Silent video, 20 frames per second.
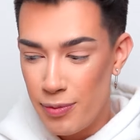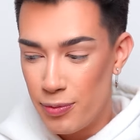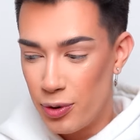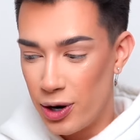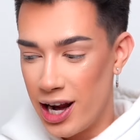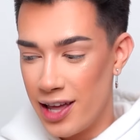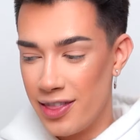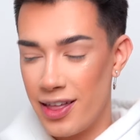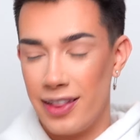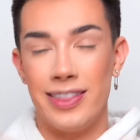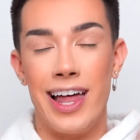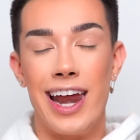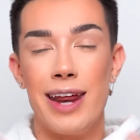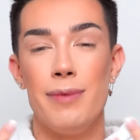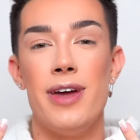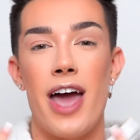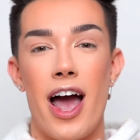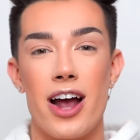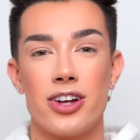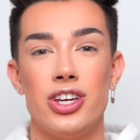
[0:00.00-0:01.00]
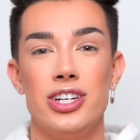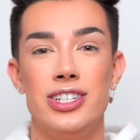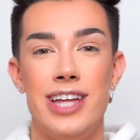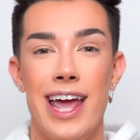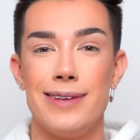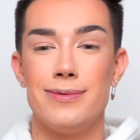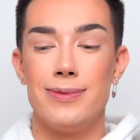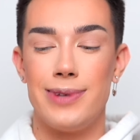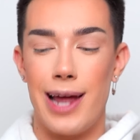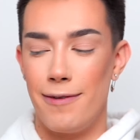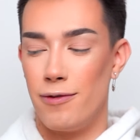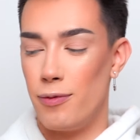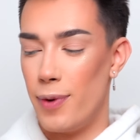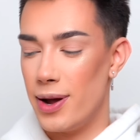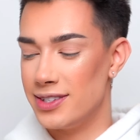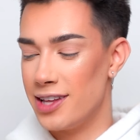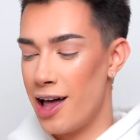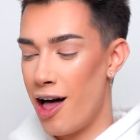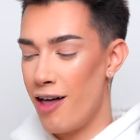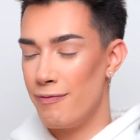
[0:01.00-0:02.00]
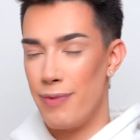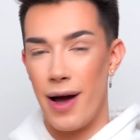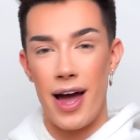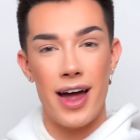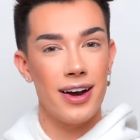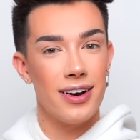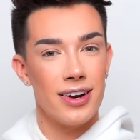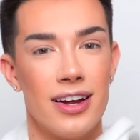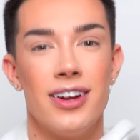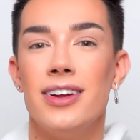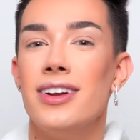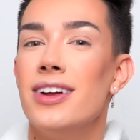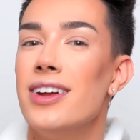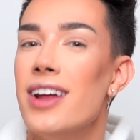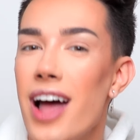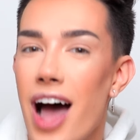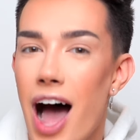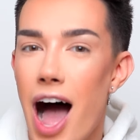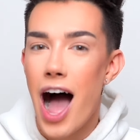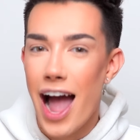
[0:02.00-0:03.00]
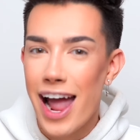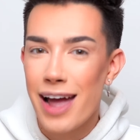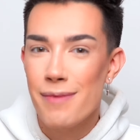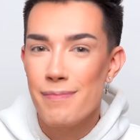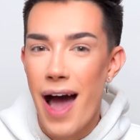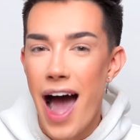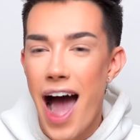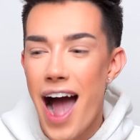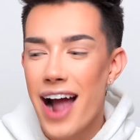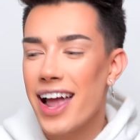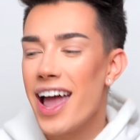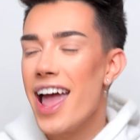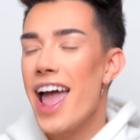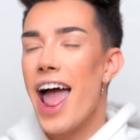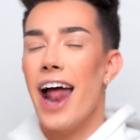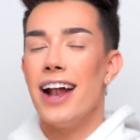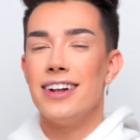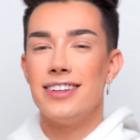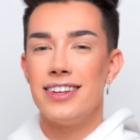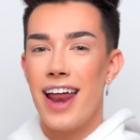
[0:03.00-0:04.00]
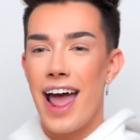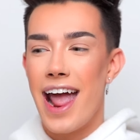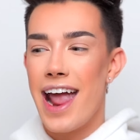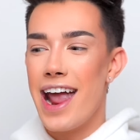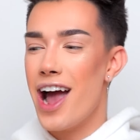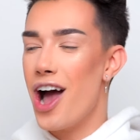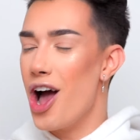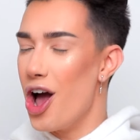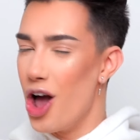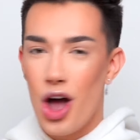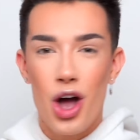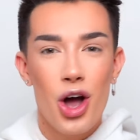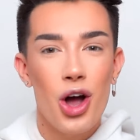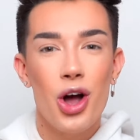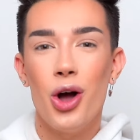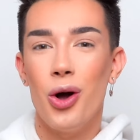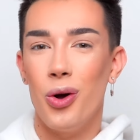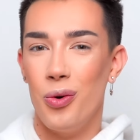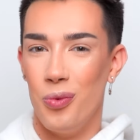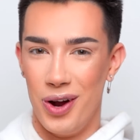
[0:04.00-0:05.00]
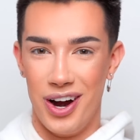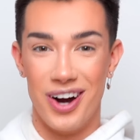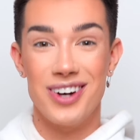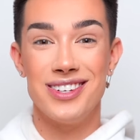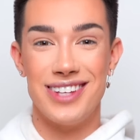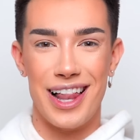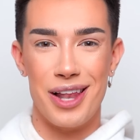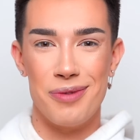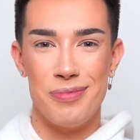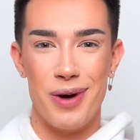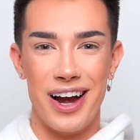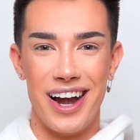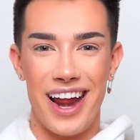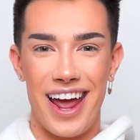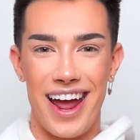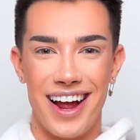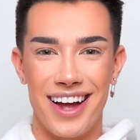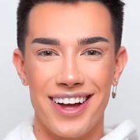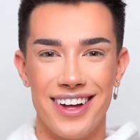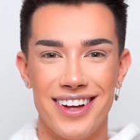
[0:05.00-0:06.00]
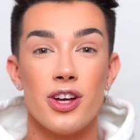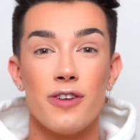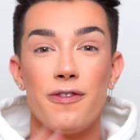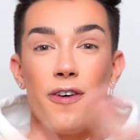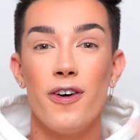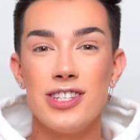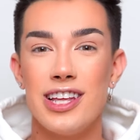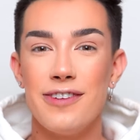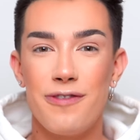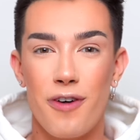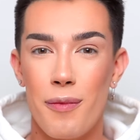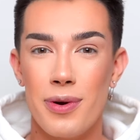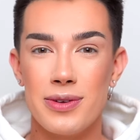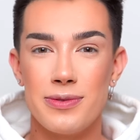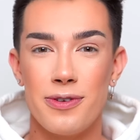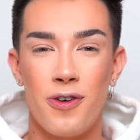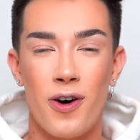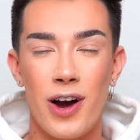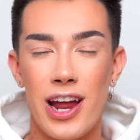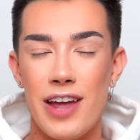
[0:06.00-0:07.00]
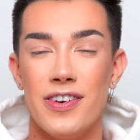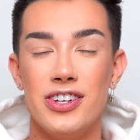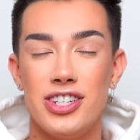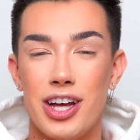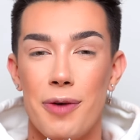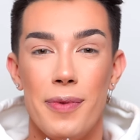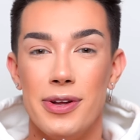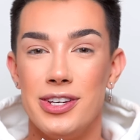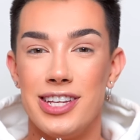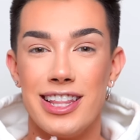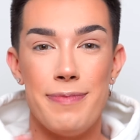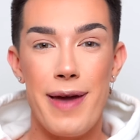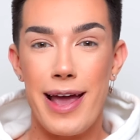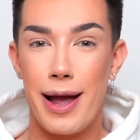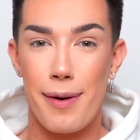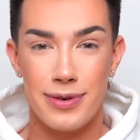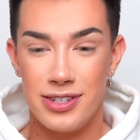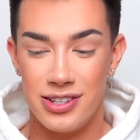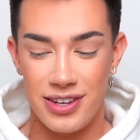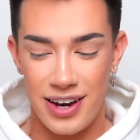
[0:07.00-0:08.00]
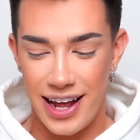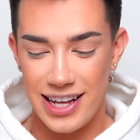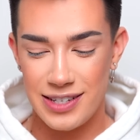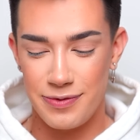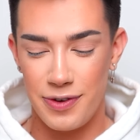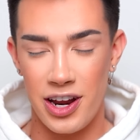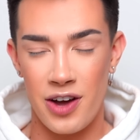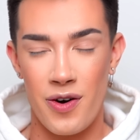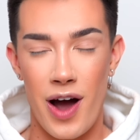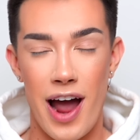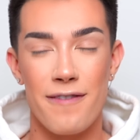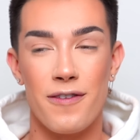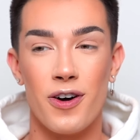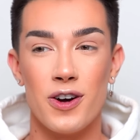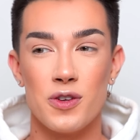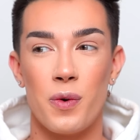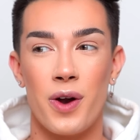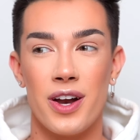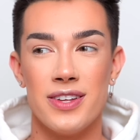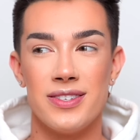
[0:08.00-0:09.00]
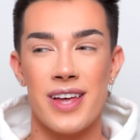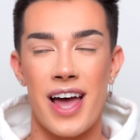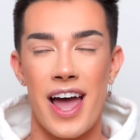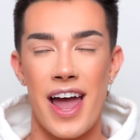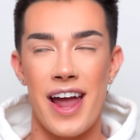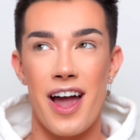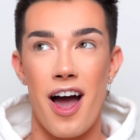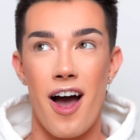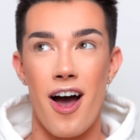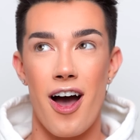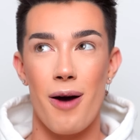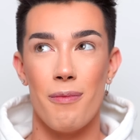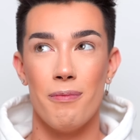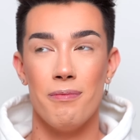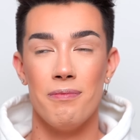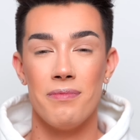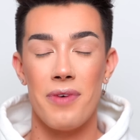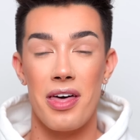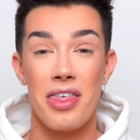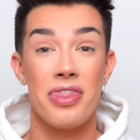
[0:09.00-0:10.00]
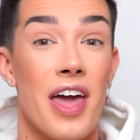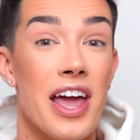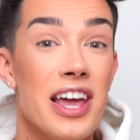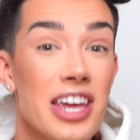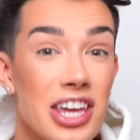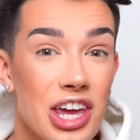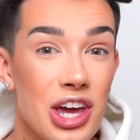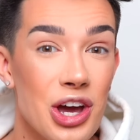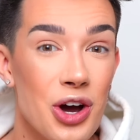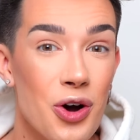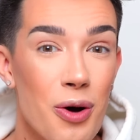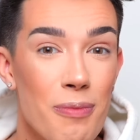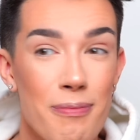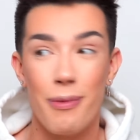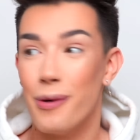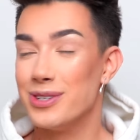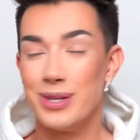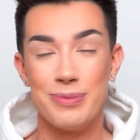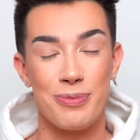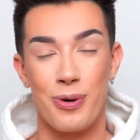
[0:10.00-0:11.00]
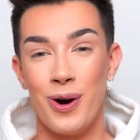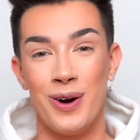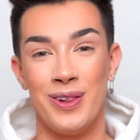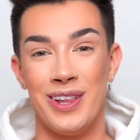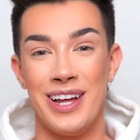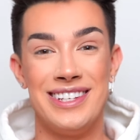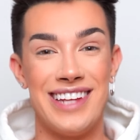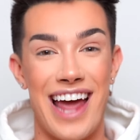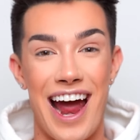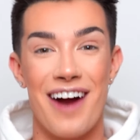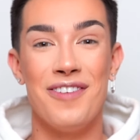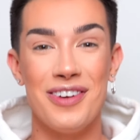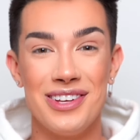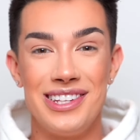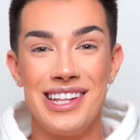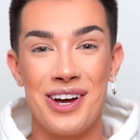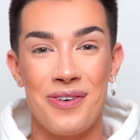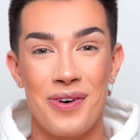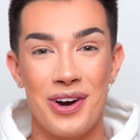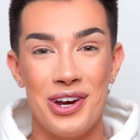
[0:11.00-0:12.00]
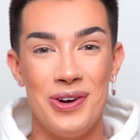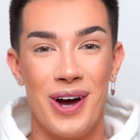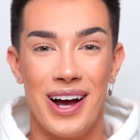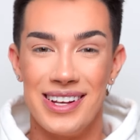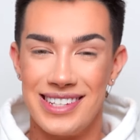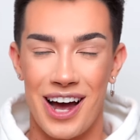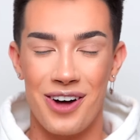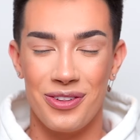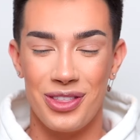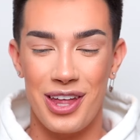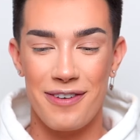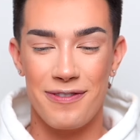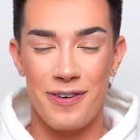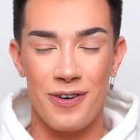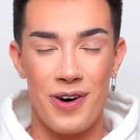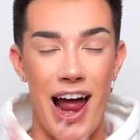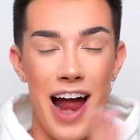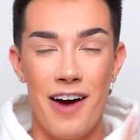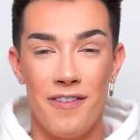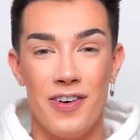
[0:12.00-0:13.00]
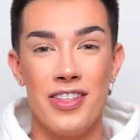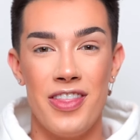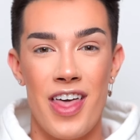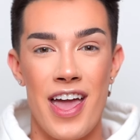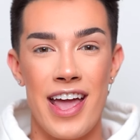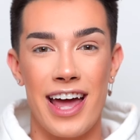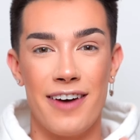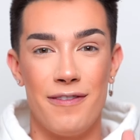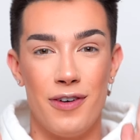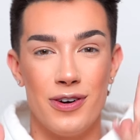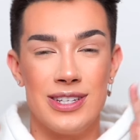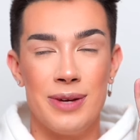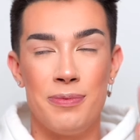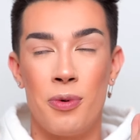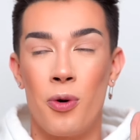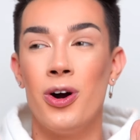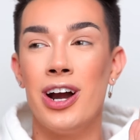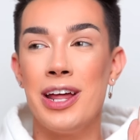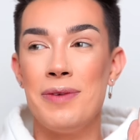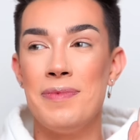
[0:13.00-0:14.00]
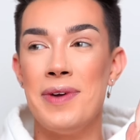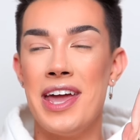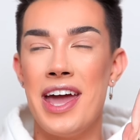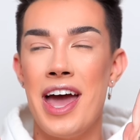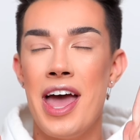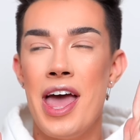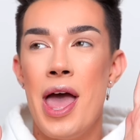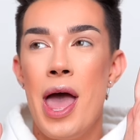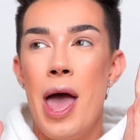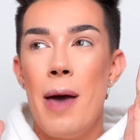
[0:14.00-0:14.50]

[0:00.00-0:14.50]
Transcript: me breathe, letting me actually take some time for myself. But I am back and today we are celebrating. So first and foremost, before I even jump into the makeup of today's video, I first wanna say um, thank you, most importantly, to every single one of you guys out there for everything and for supporting me,